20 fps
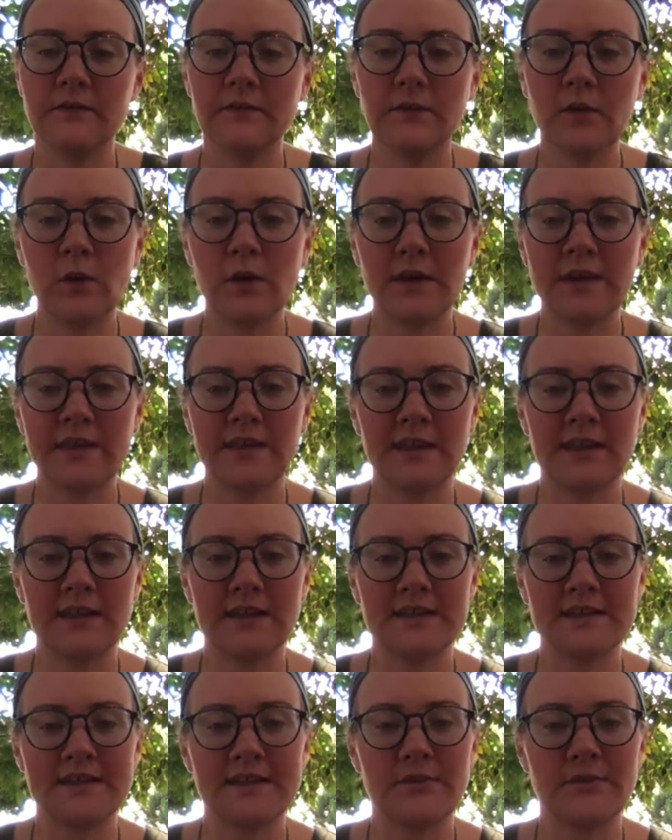4
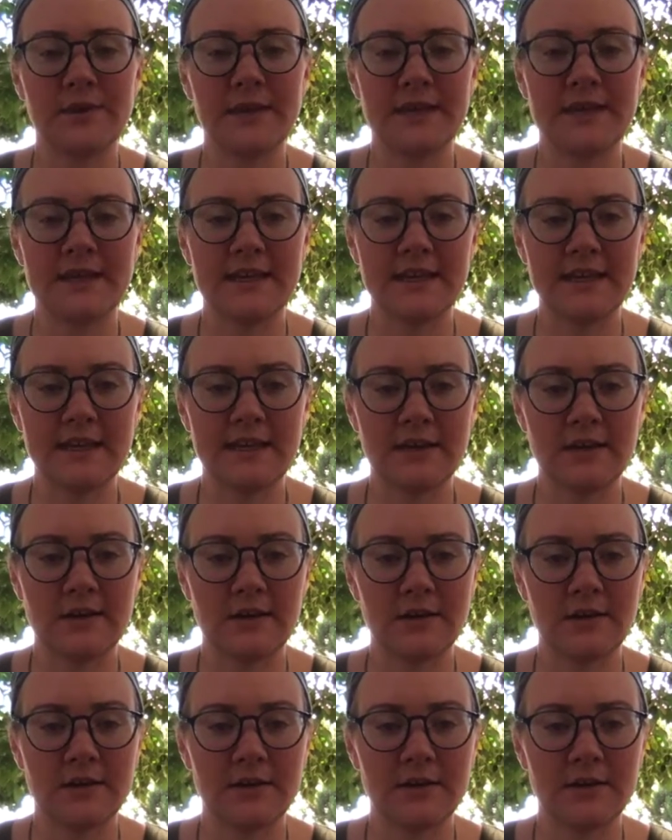things that we hear,